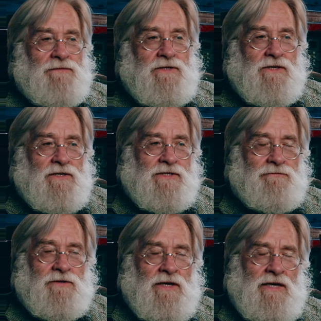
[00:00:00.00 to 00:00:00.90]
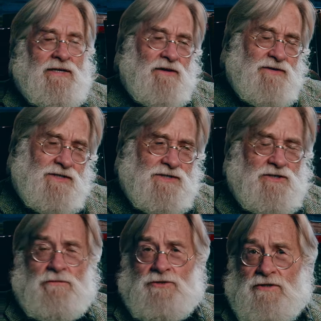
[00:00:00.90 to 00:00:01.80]
these guys. Everything now this is
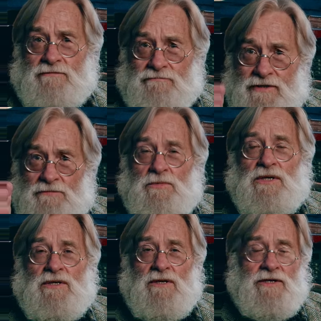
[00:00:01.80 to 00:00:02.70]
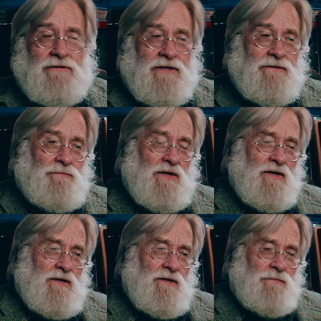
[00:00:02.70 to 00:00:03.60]
sculpture, admittedly, right?
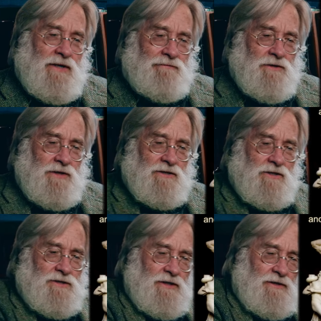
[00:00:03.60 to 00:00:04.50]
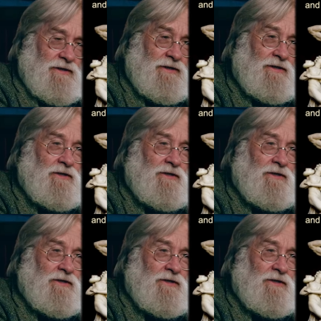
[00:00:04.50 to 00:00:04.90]
But everything is articulated.